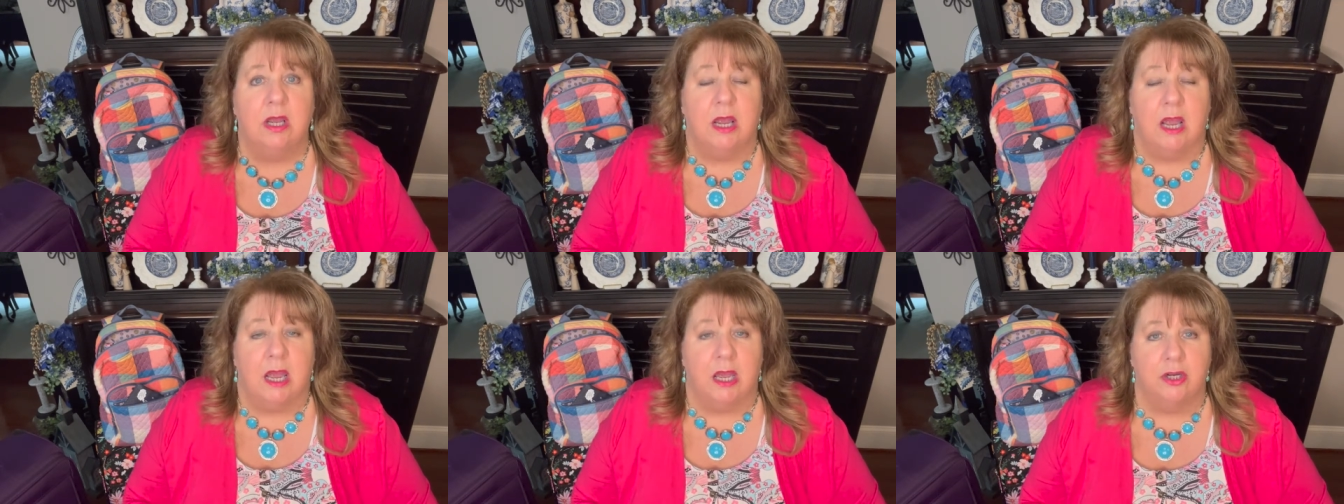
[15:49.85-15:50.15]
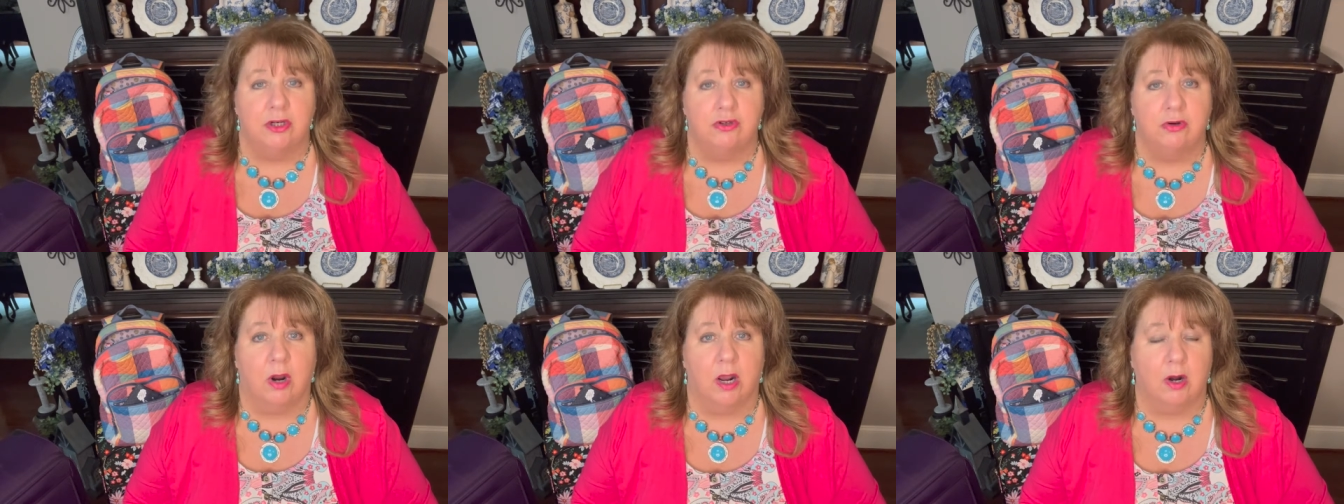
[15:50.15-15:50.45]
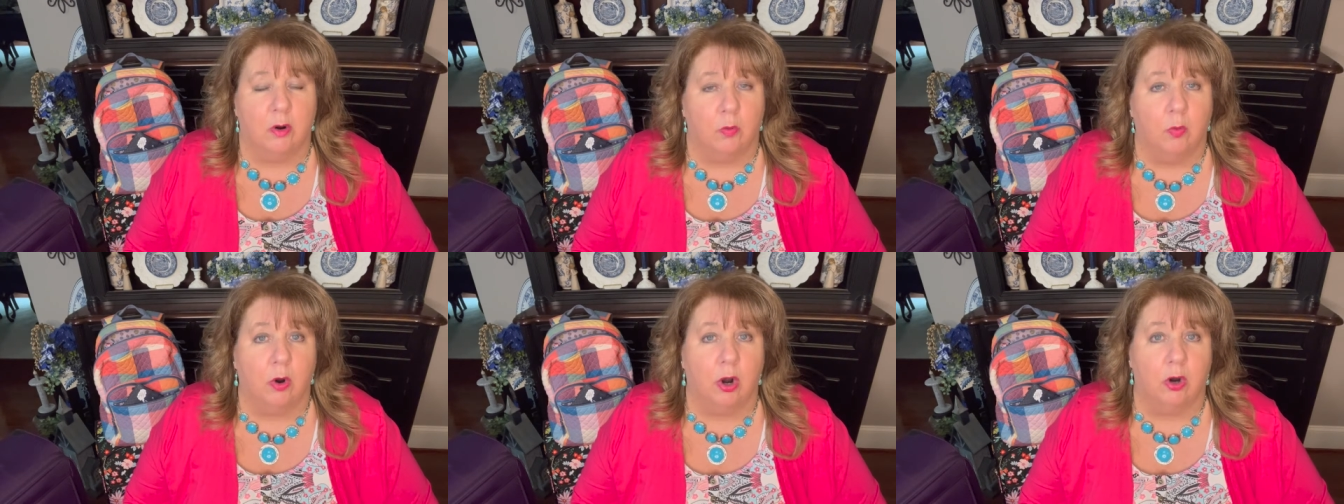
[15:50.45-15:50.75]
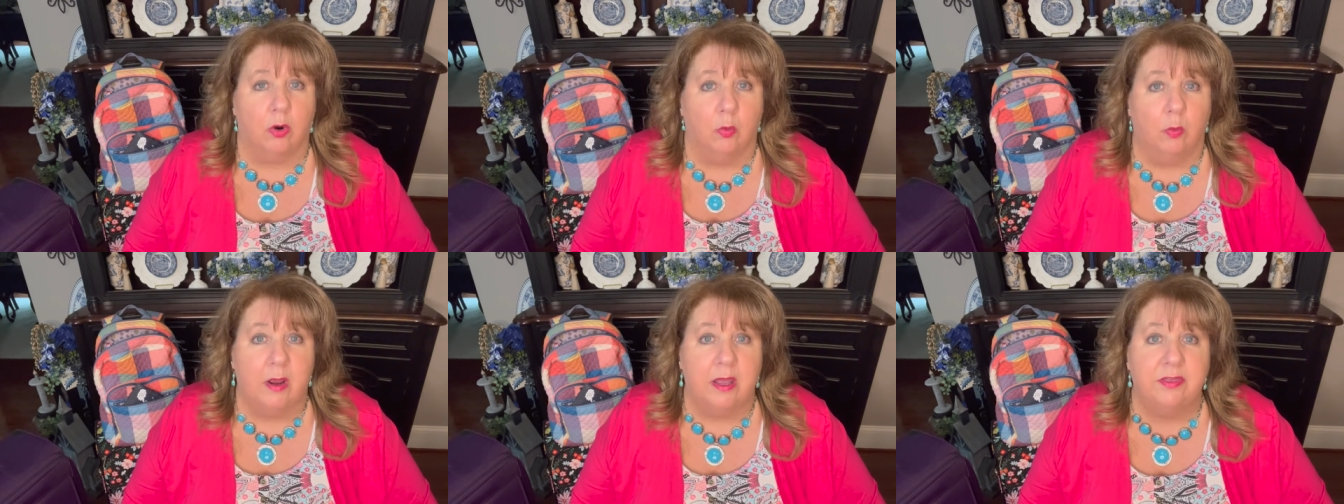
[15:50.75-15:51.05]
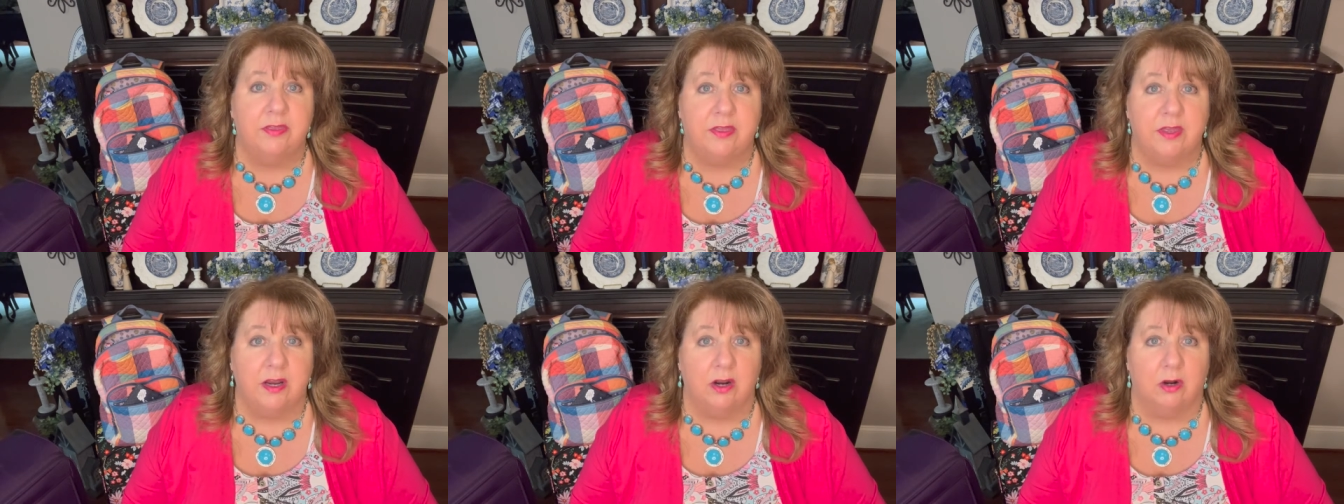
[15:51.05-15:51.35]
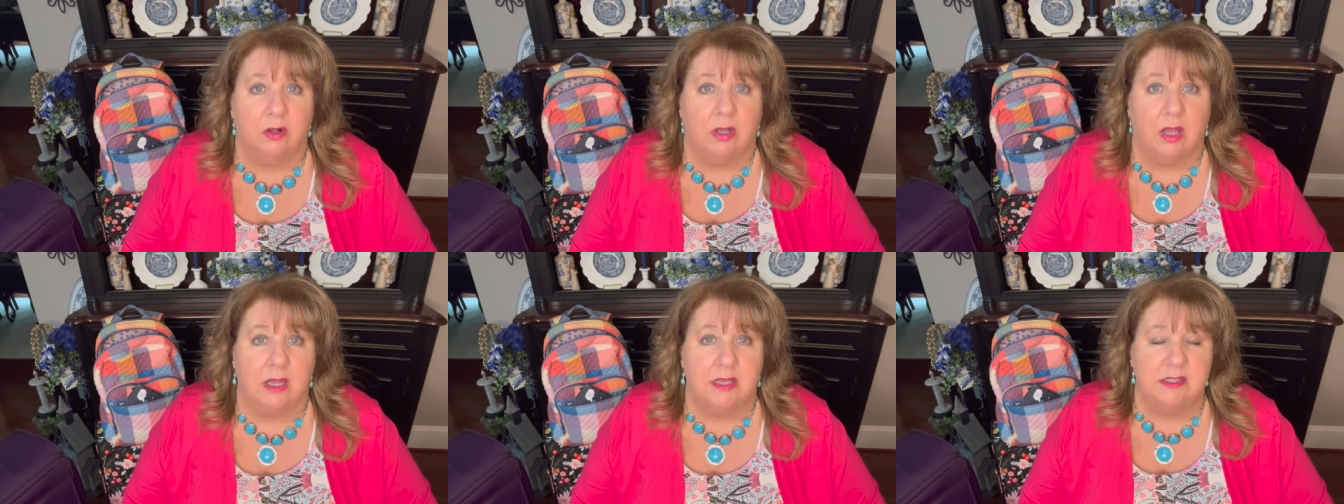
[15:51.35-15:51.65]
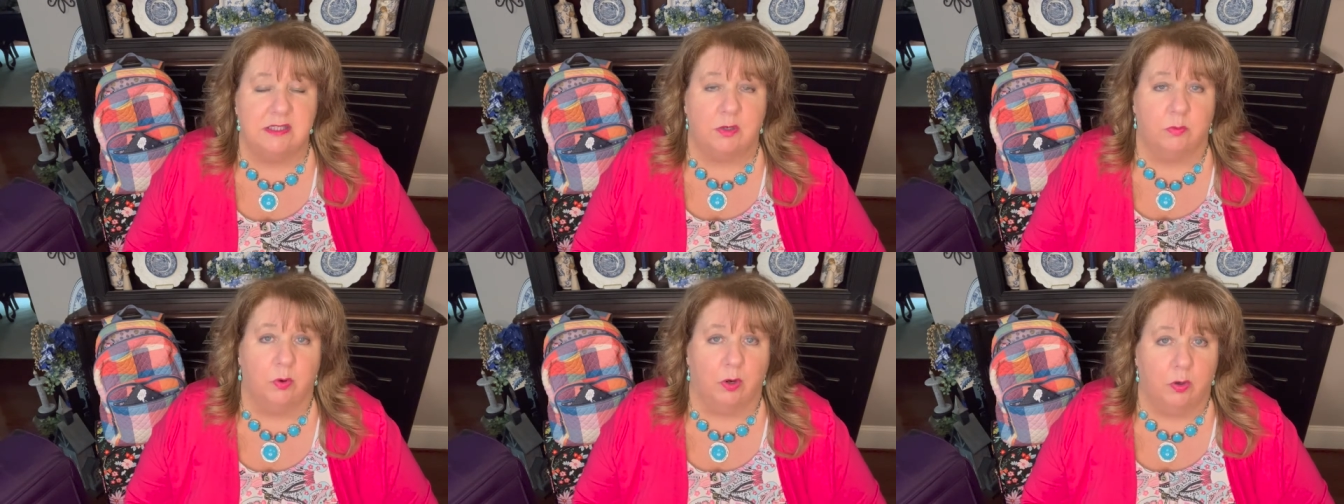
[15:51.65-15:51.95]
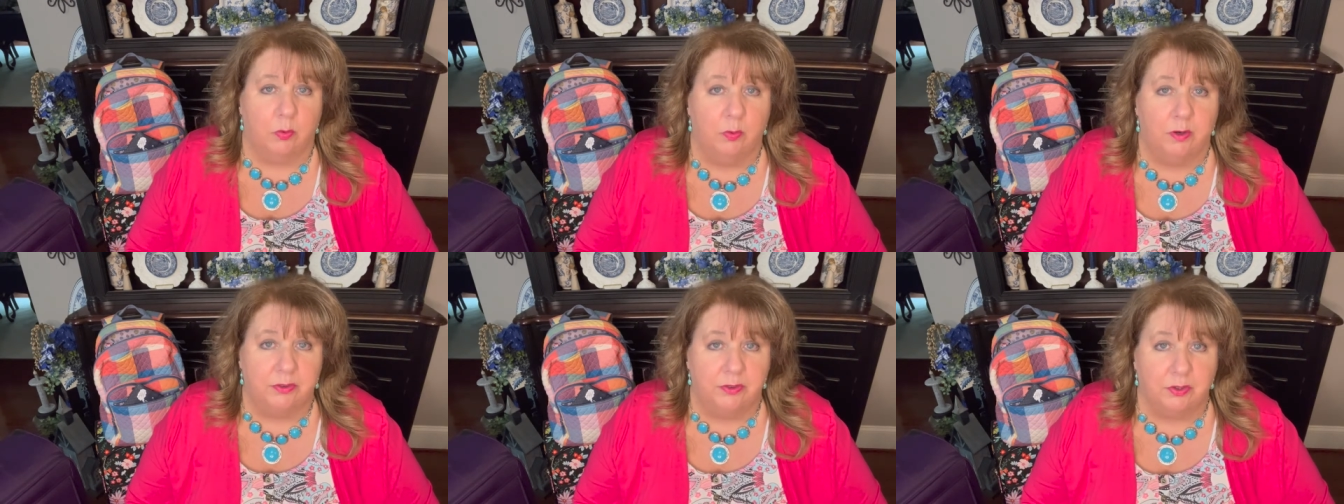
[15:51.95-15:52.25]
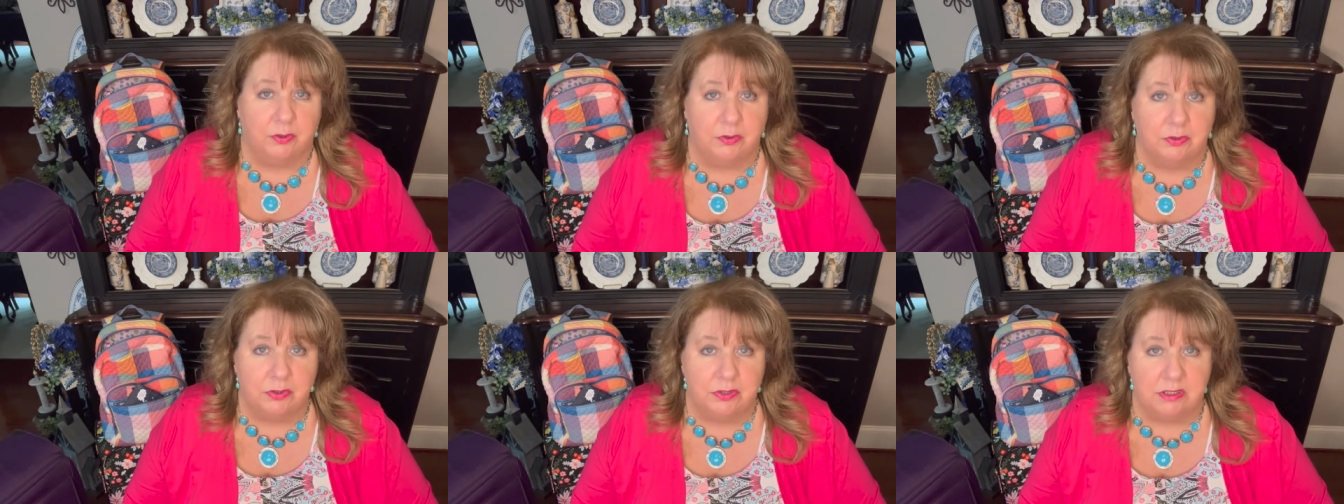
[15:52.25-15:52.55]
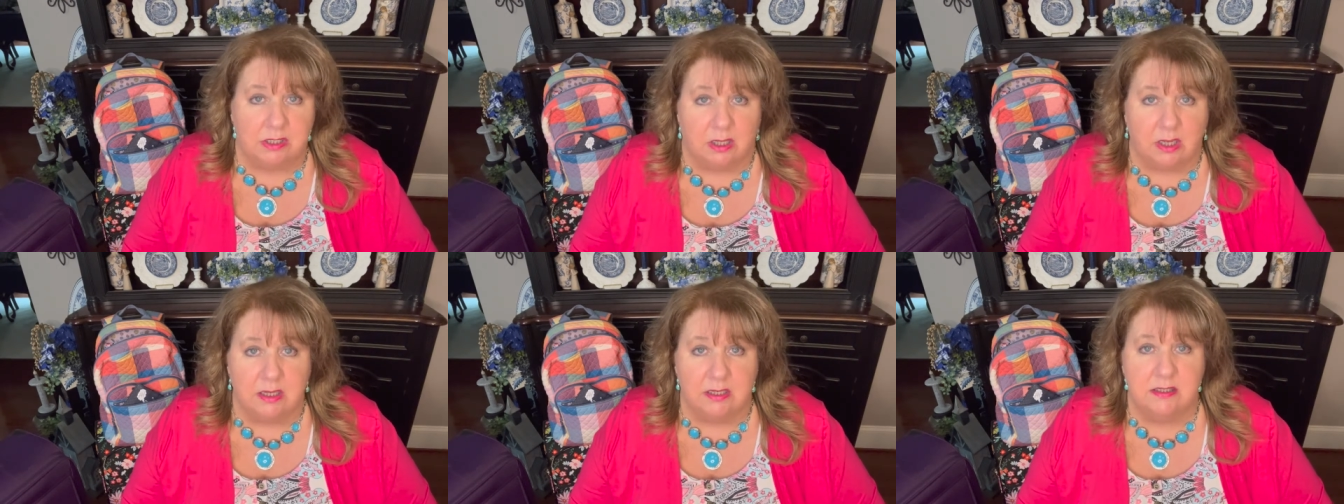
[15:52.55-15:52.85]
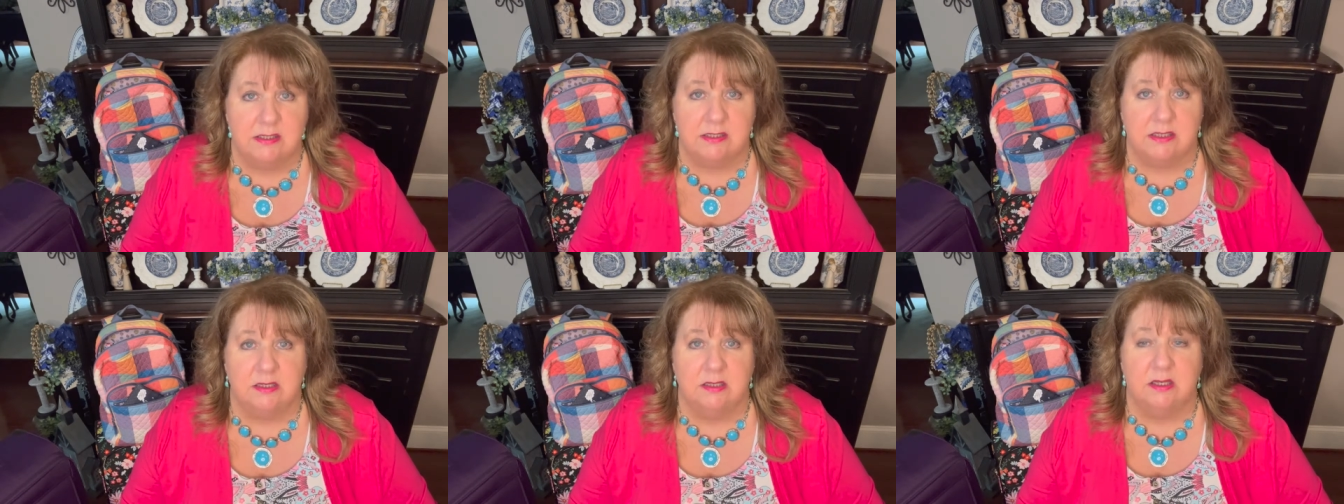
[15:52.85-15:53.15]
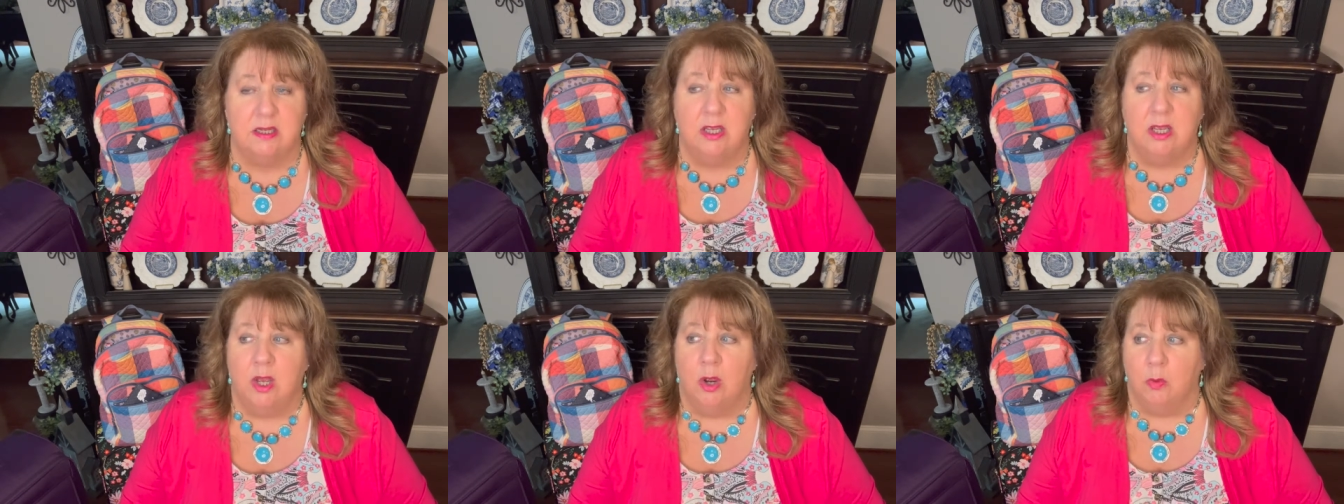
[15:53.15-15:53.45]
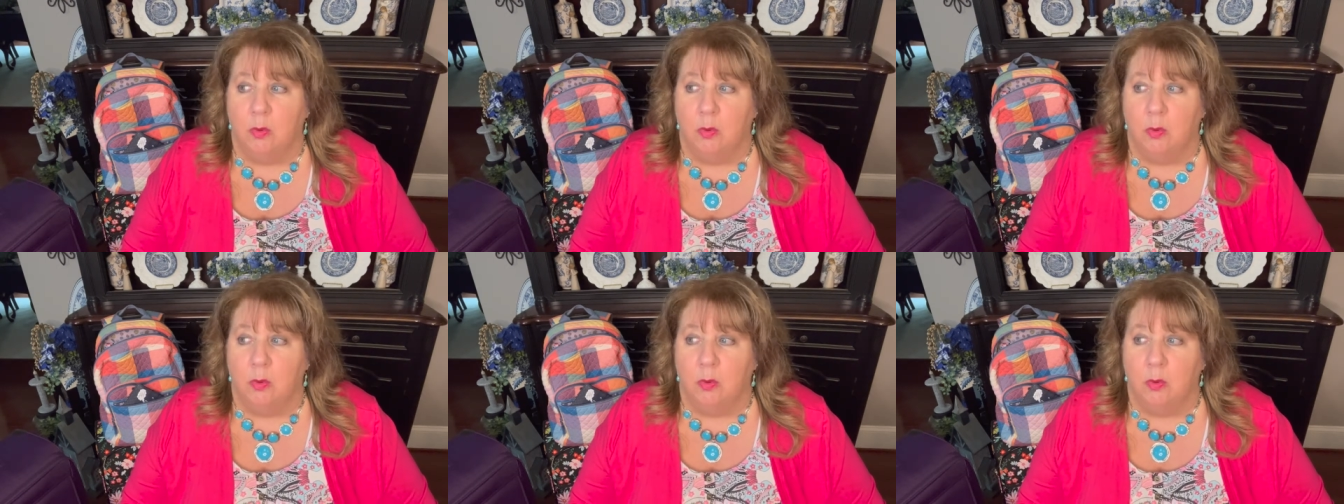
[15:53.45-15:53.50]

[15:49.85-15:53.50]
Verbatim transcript: and try to work with the airlines and work with the cruise lines and